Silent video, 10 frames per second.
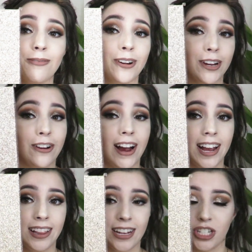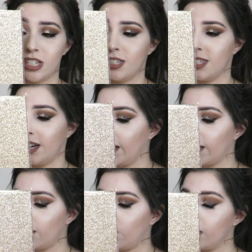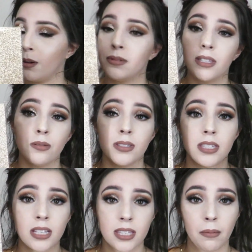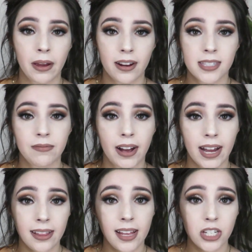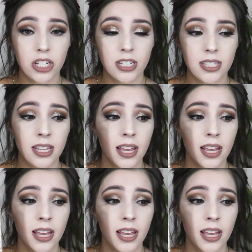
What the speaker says: for your eyelashes. They can hold up to 16 pairs of eyelashes.